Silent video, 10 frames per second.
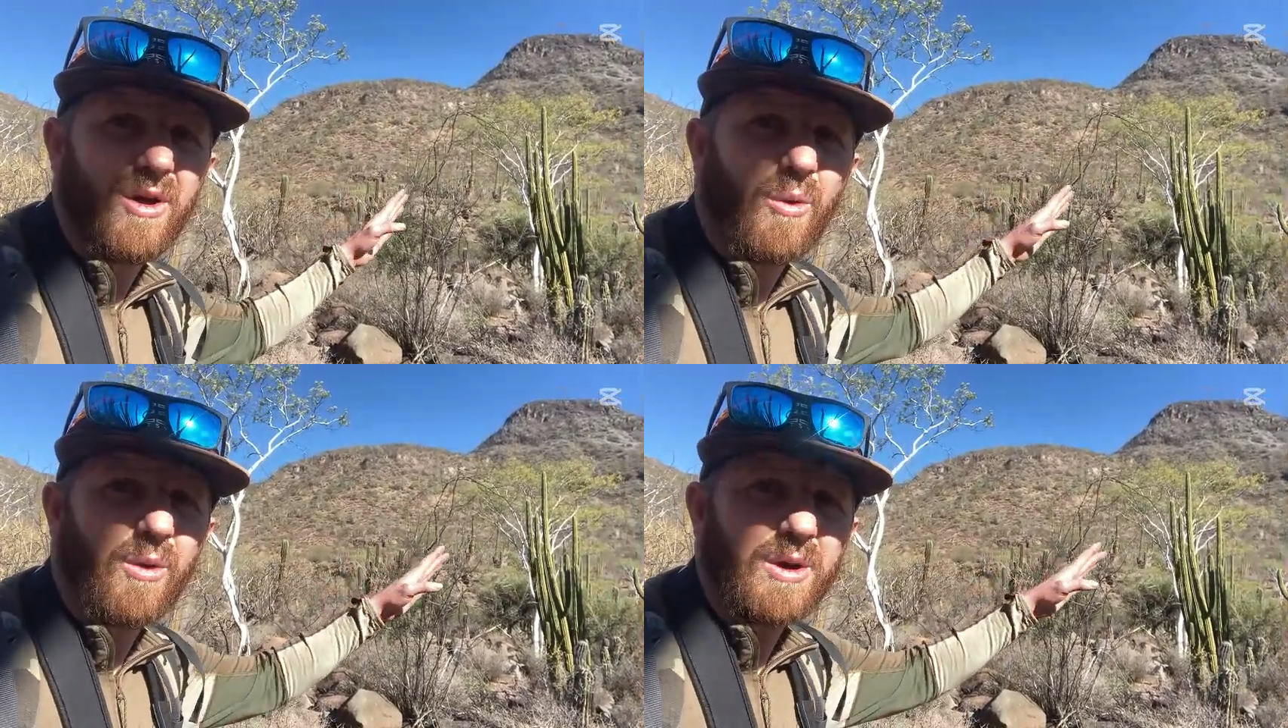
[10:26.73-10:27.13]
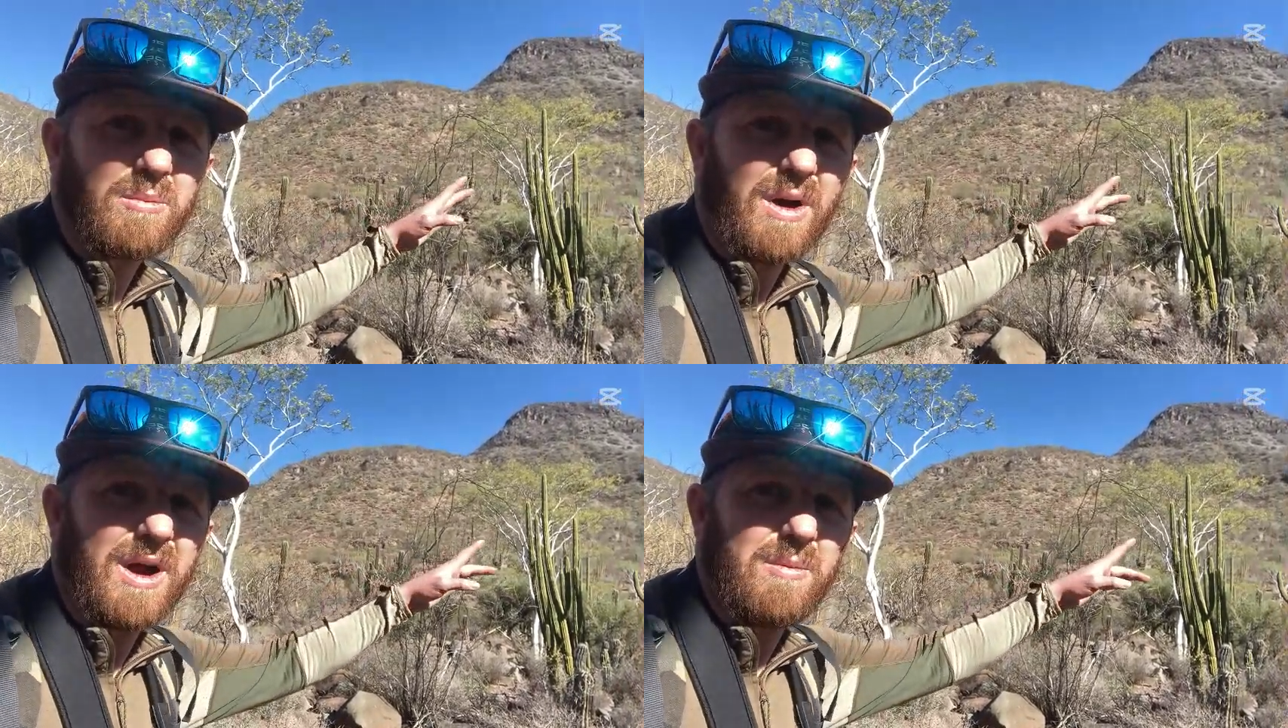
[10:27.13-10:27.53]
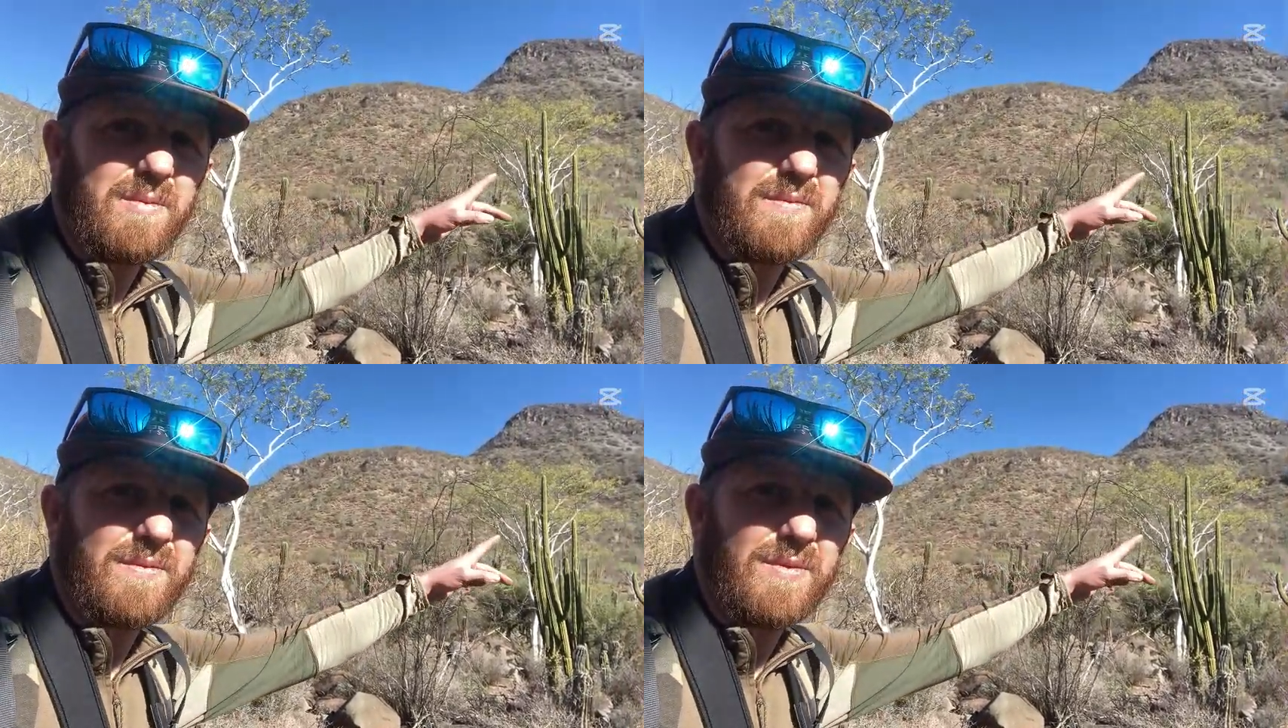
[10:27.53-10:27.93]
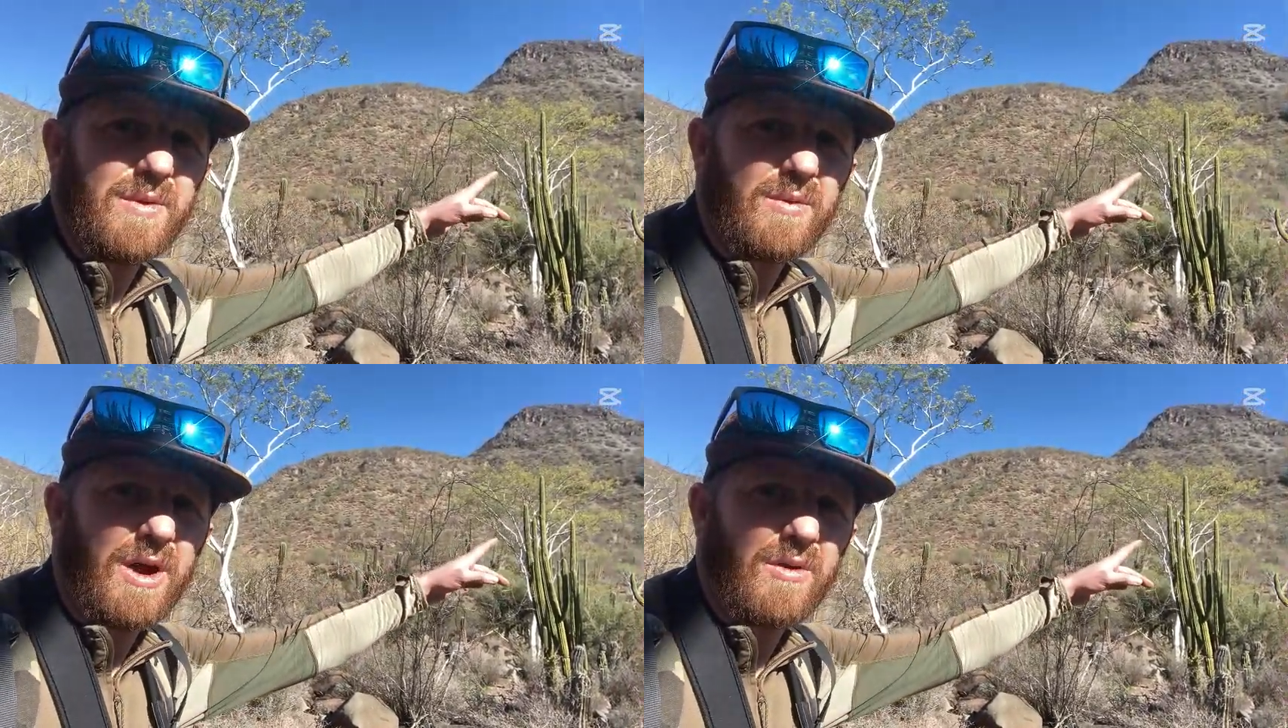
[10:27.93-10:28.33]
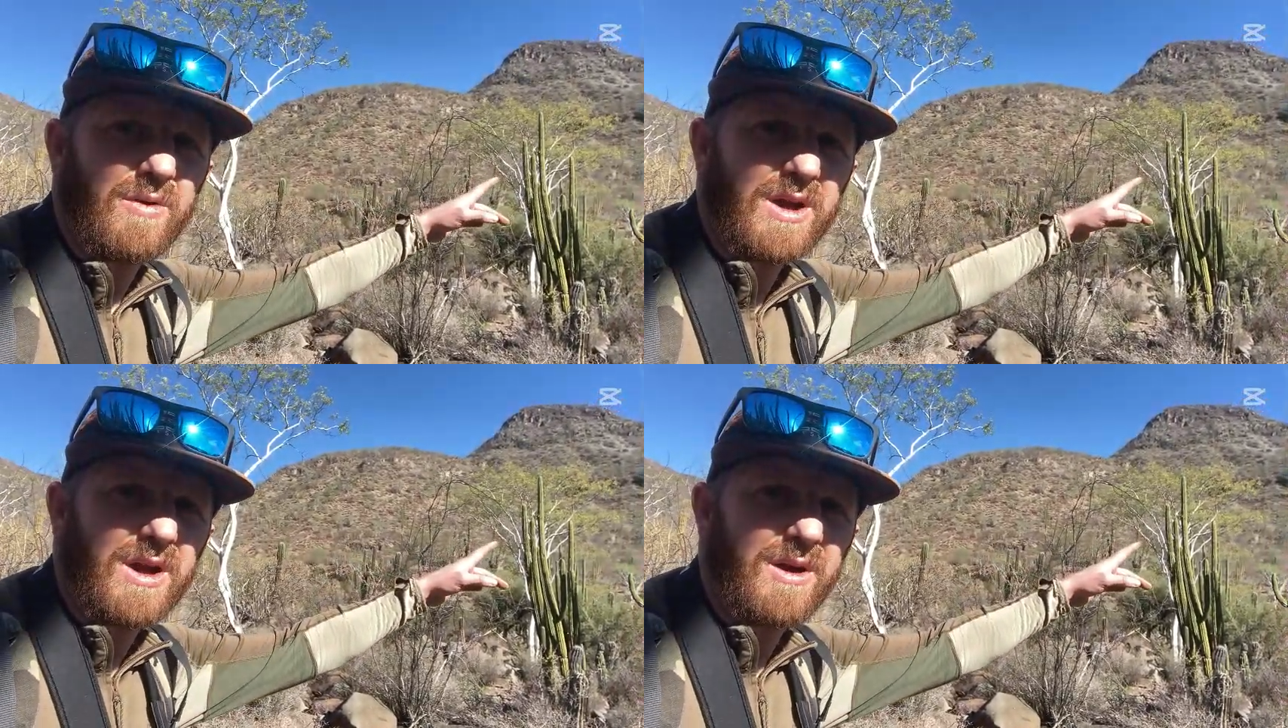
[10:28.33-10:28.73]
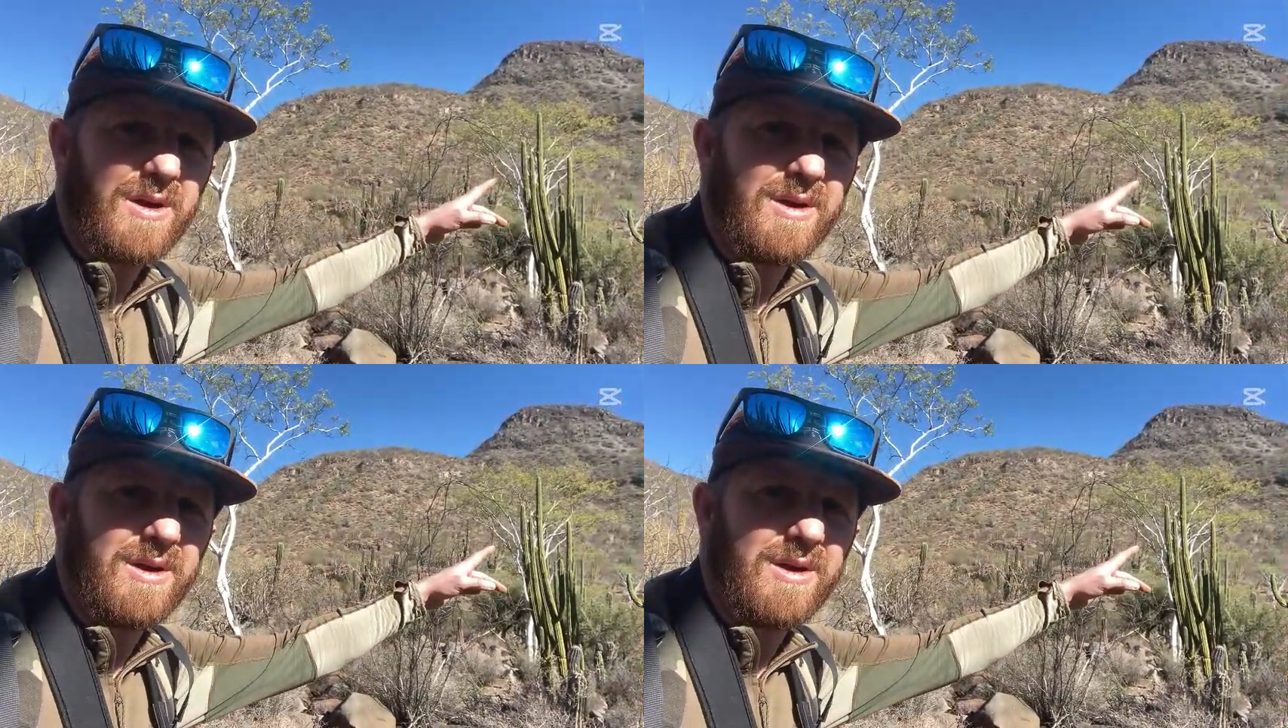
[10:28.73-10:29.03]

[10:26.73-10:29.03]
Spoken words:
organ pipe right over here,